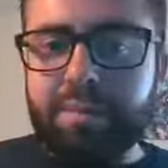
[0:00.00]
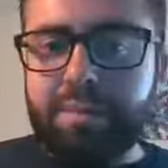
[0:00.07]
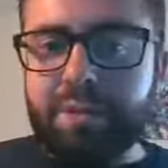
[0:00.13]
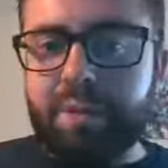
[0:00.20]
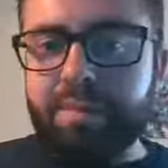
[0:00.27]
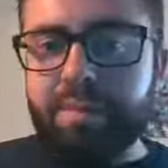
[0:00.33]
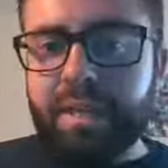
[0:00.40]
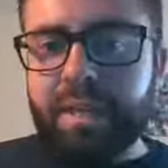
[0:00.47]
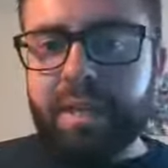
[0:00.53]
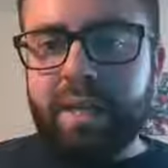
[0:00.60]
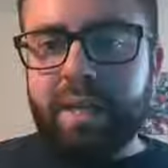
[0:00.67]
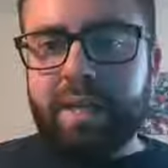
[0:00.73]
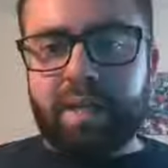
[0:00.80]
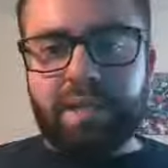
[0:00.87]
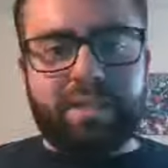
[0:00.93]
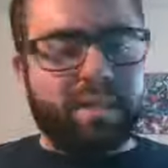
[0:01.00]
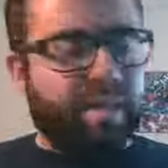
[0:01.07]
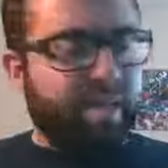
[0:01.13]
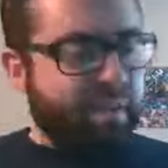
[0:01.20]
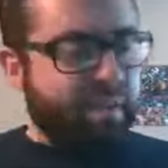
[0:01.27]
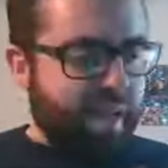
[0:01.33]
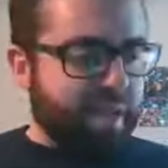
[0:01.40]
So, like I
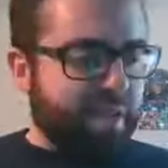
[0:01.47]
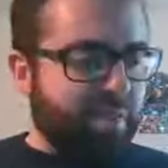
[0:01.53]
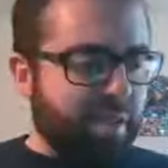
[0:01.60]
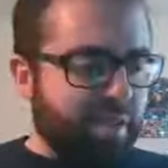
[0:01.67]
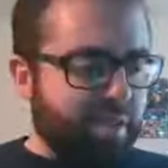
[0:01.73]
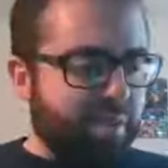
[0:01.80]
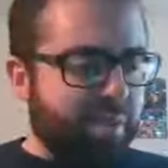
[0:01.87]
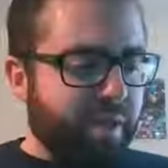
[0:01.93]
said, Thank you,